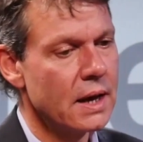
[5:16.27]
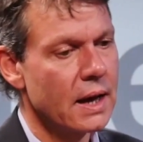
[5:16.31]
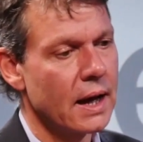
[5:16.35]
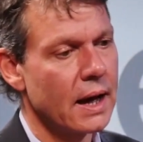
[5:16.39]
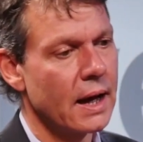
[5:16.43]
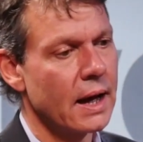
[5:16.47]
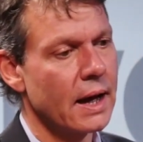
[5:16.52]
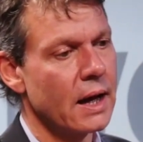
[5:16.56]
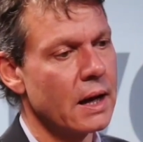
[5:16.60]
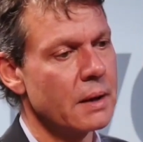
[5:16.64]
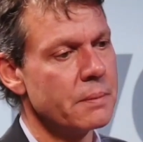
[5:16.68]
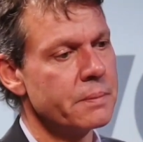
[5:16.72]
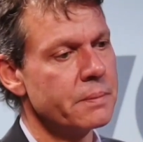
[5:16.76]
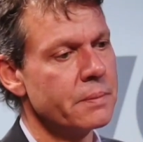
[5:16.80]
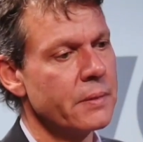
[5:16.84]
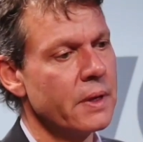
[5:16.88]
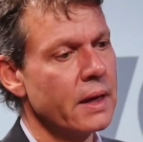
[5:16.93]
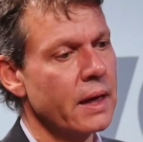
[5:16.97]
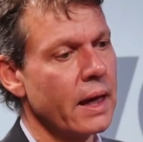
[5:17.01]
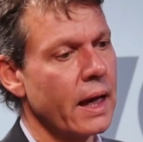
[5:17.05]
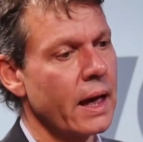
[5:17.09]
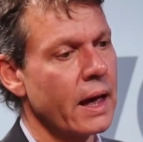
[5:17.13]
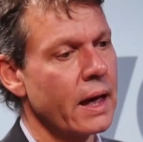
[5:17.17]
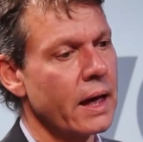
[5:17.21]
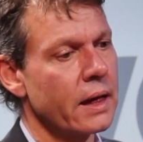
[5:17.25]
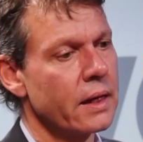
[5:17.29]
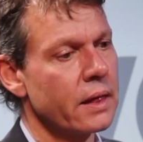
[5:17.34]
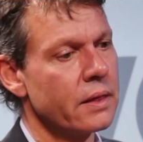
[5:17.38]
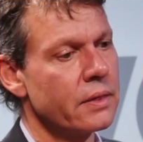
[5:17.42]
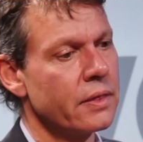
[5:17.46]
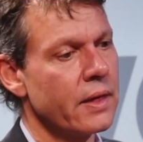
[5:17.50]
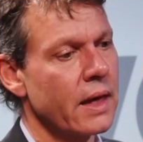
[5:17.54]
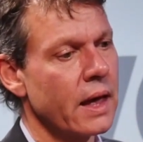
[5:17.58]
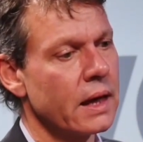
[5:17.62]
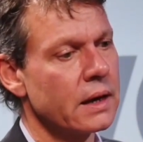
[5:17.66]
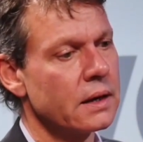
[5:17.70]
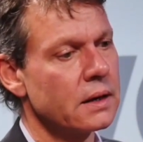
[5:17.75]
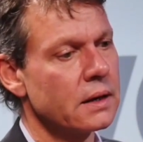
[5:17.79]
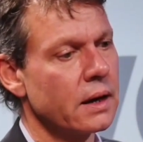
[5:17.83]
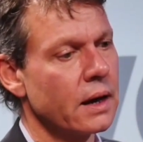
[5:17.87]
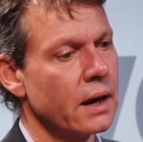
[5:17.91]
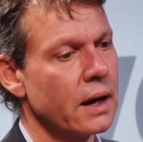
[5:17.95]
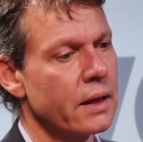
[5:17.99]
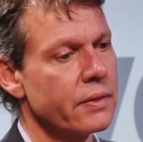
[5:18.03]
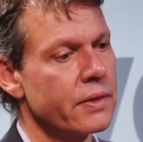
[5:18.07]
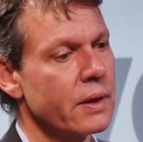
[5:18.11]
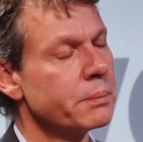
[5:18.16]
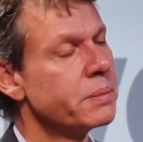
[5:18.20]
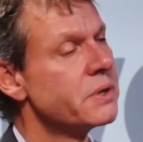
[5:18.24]

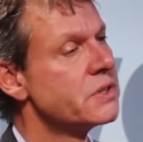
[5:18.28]
That